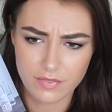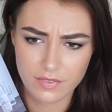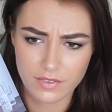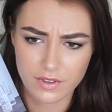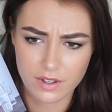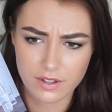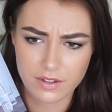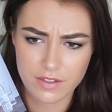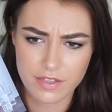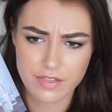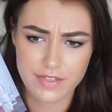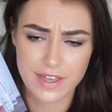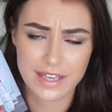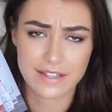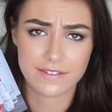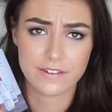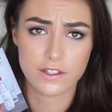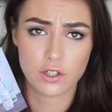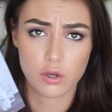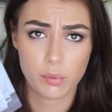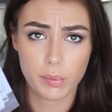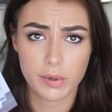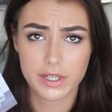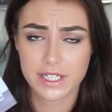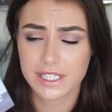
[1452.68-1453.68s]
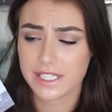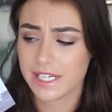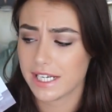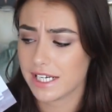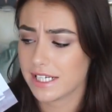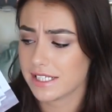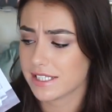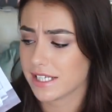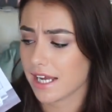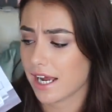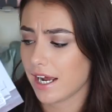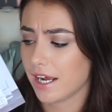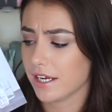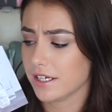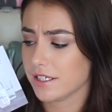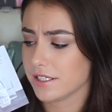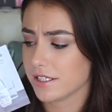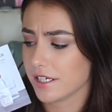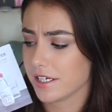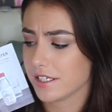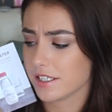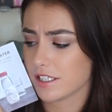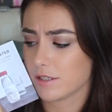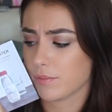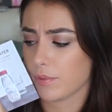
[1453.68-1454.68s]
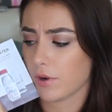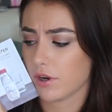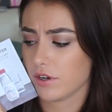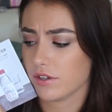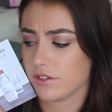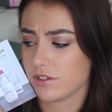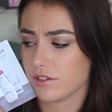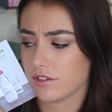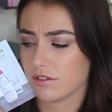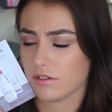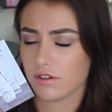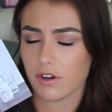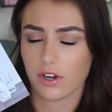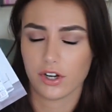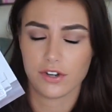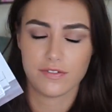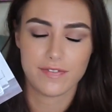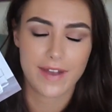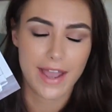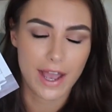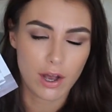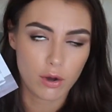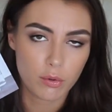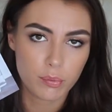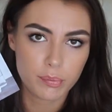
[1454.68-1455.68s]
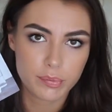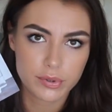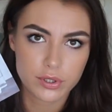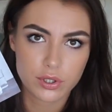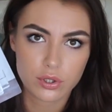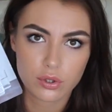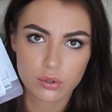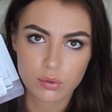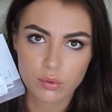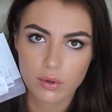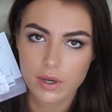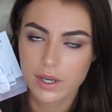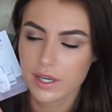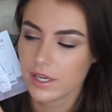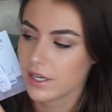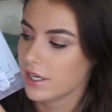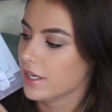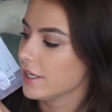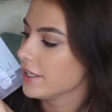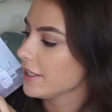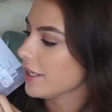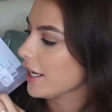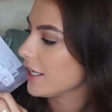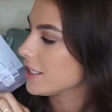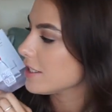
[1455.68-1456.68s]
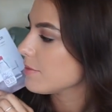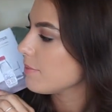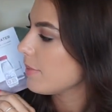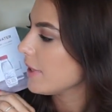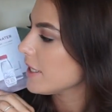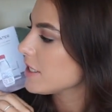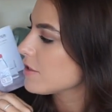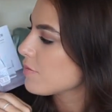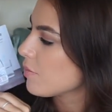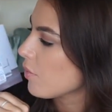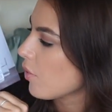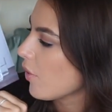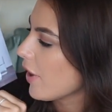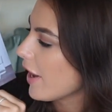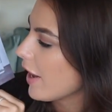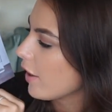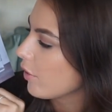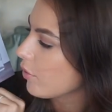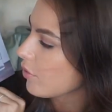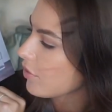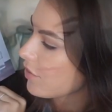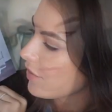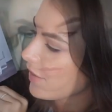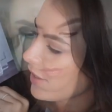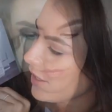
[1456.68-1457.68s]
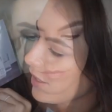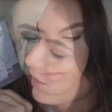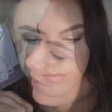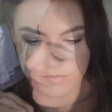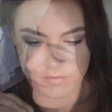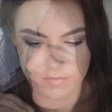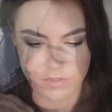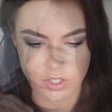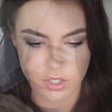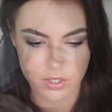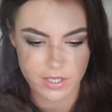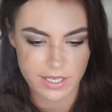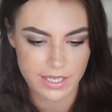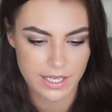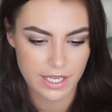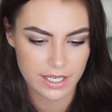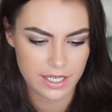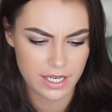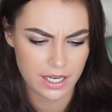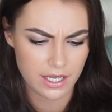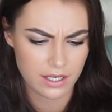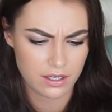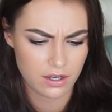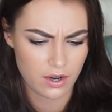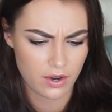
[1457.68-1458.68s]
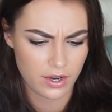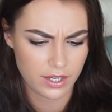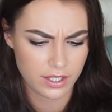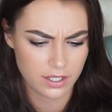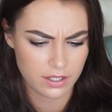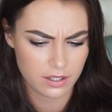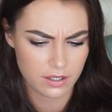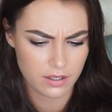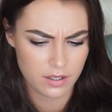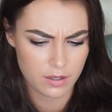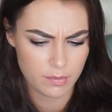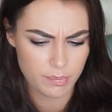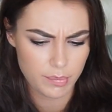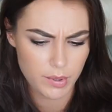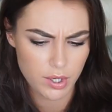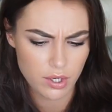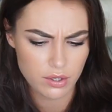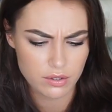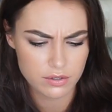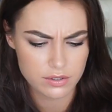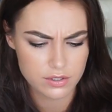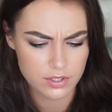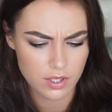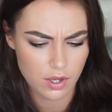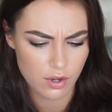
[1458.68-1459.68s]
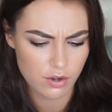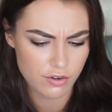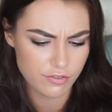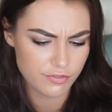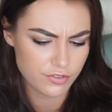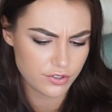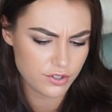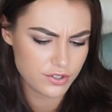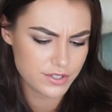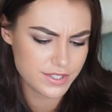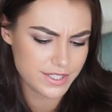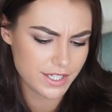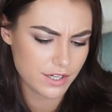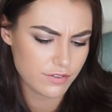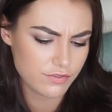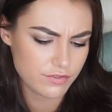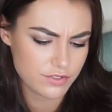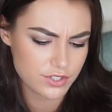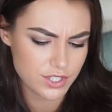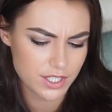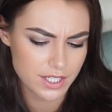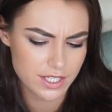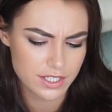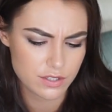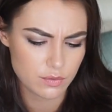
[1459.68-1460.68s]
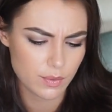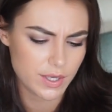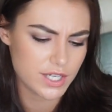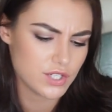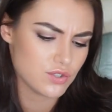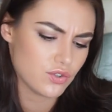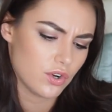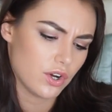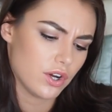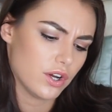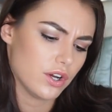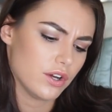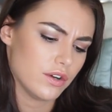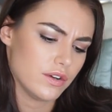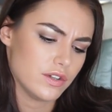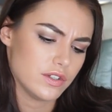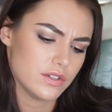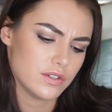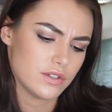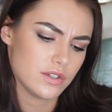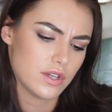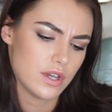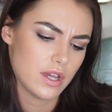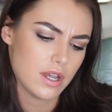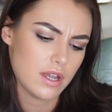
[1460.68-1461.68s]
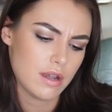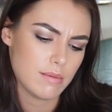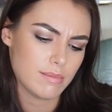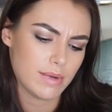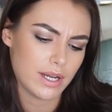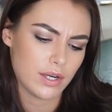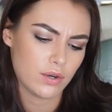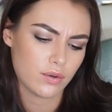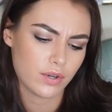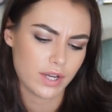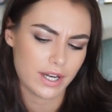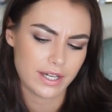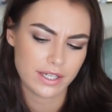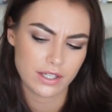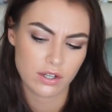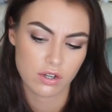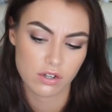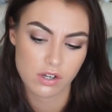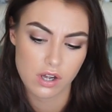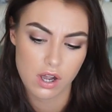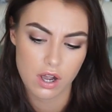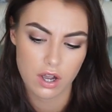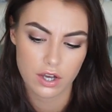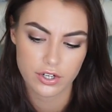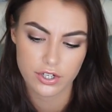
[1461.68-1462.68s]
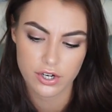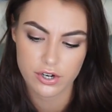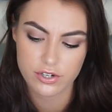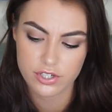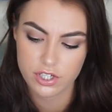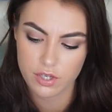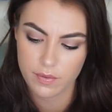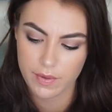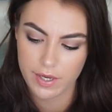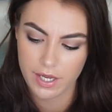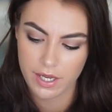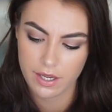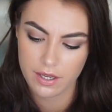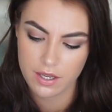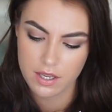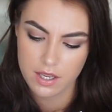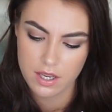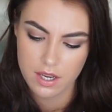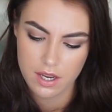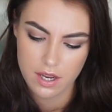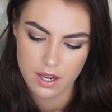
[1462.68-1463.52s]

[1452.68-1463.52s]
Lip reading: thing that your body needs, and it's supposed to kind of help you get a bit more healthy. You can get it in like Boots, Whole Foods, Selfridges, Waitrose, Planet Organic, Ocado do it.